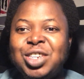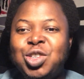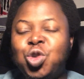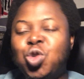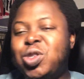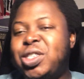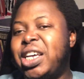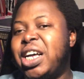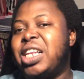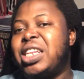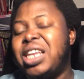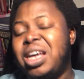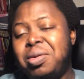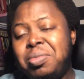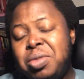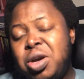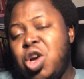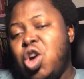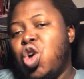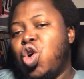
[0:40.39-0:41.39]
Don't tell
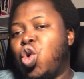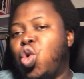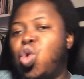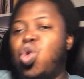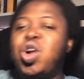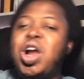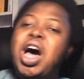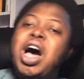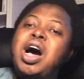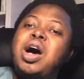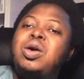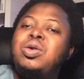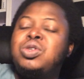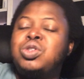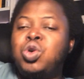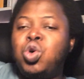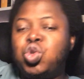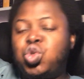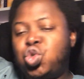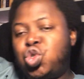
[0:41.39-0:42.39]
them, go
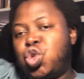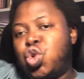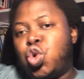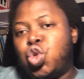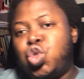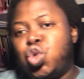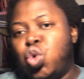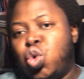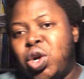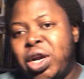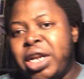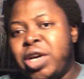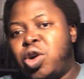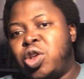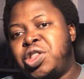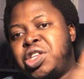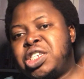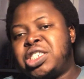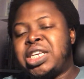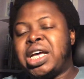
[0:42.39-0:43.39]
around, go to Sokoto, click
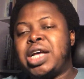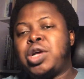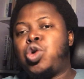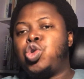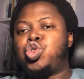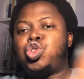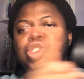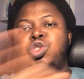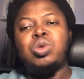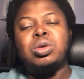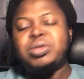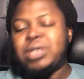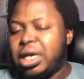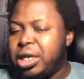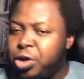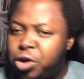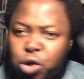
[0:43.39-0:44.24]
on this site, go to this website.